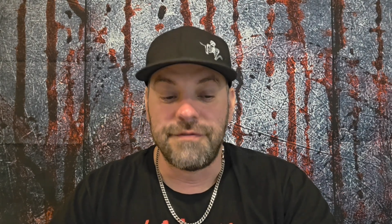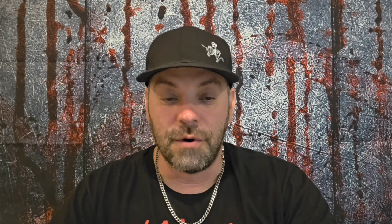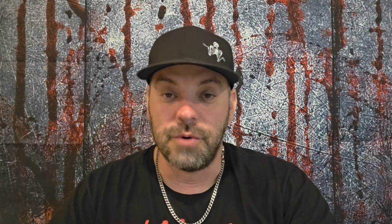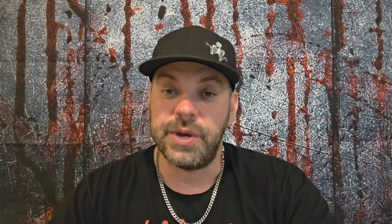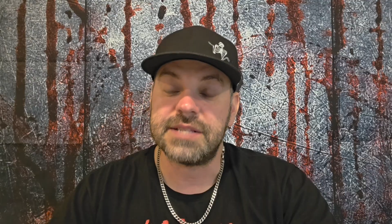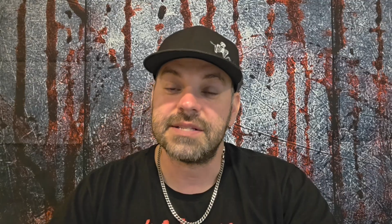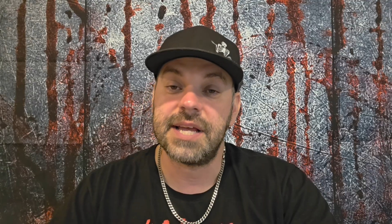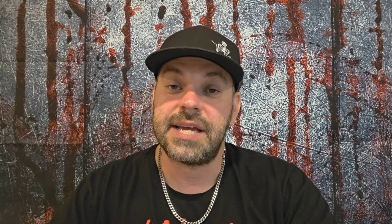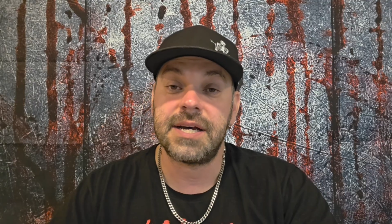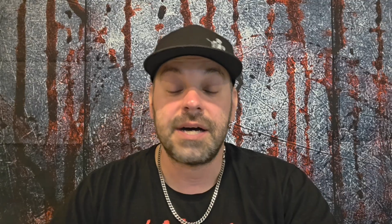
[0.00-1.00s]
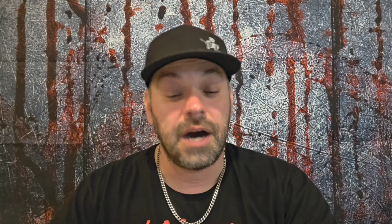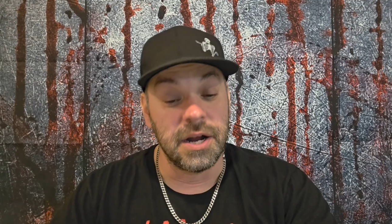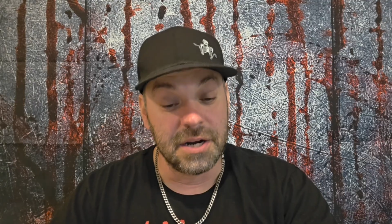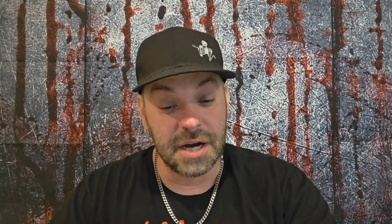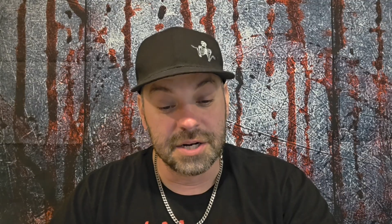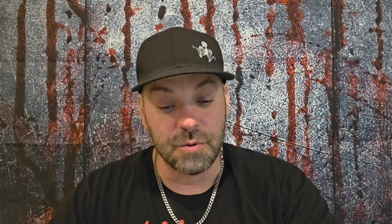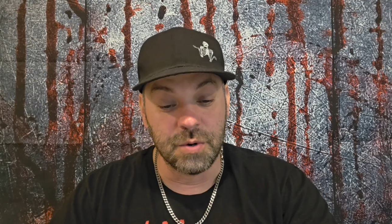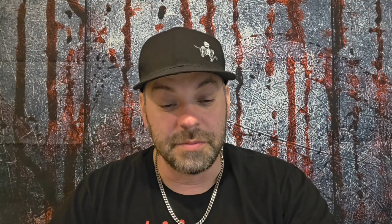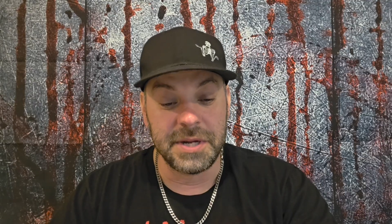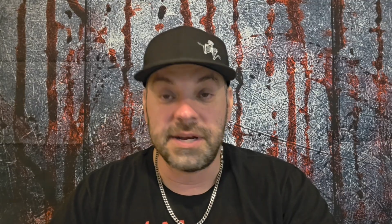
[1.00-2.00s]
4 weeks later, another
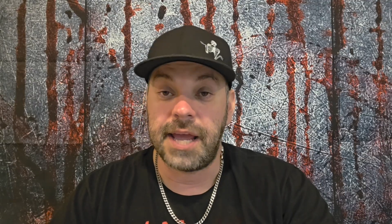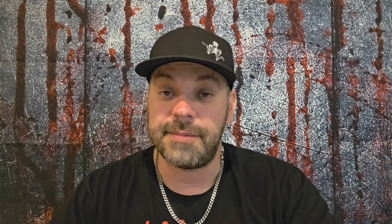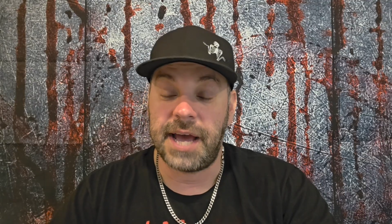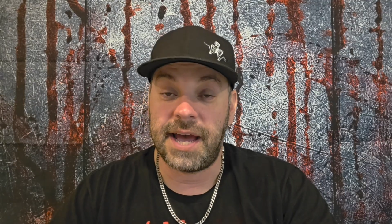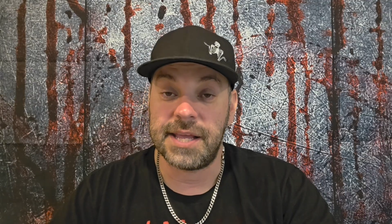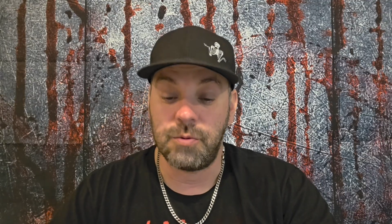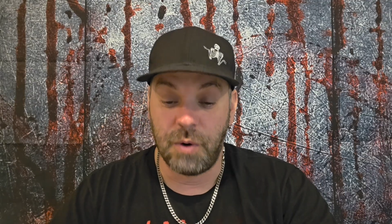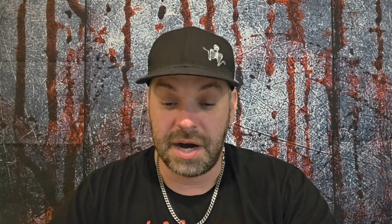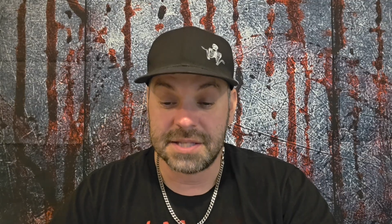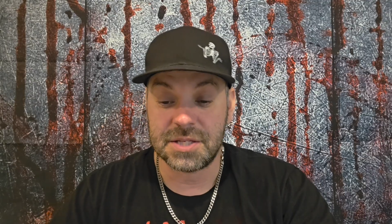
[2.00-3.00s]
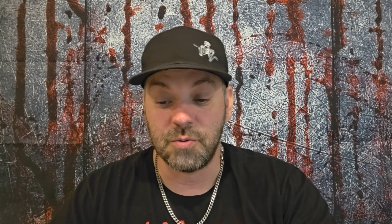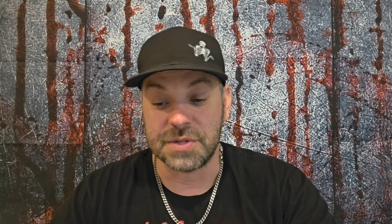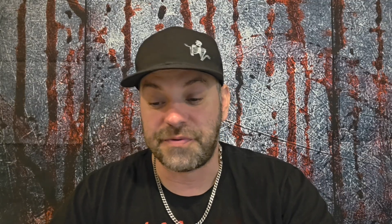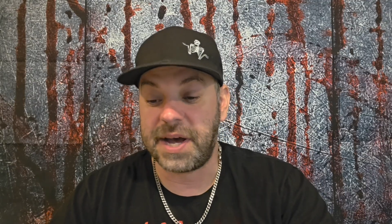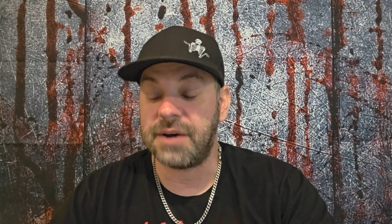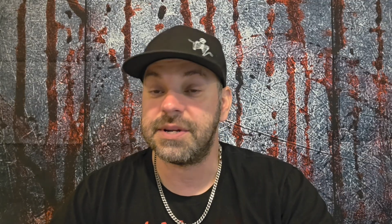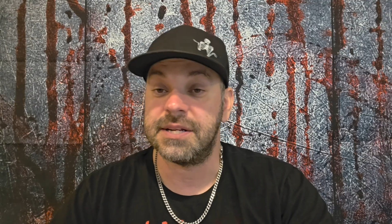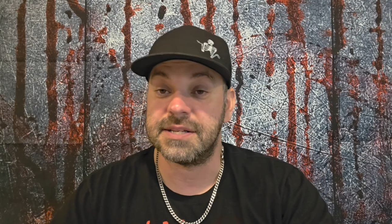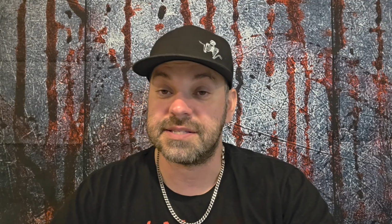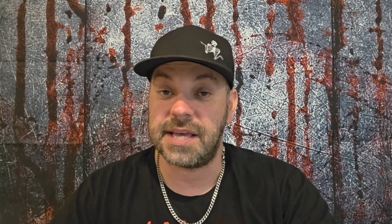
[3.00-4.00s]
woman named Addie Watts was
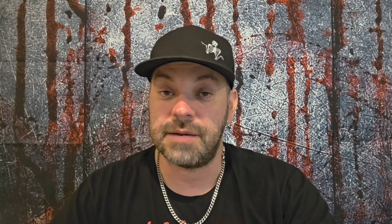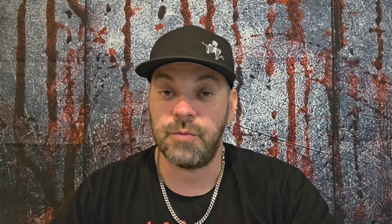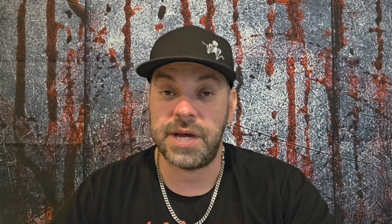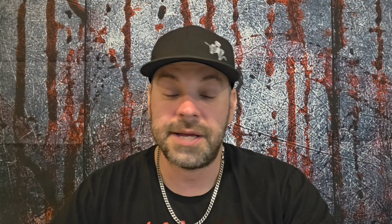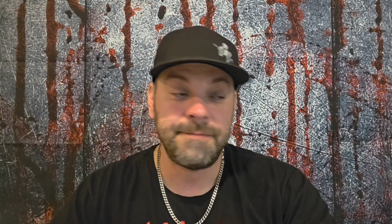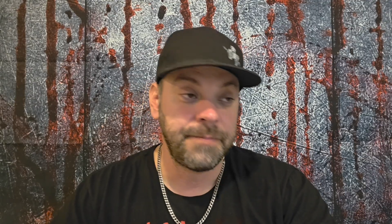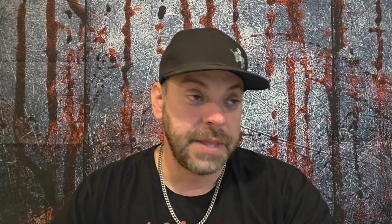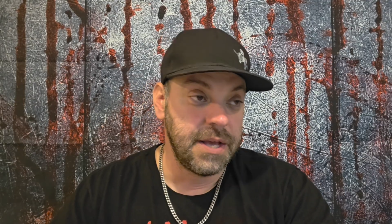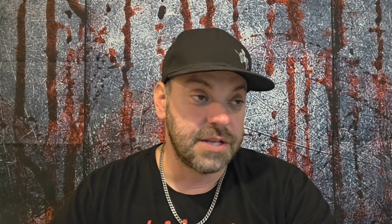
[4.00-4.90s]
found in the same way.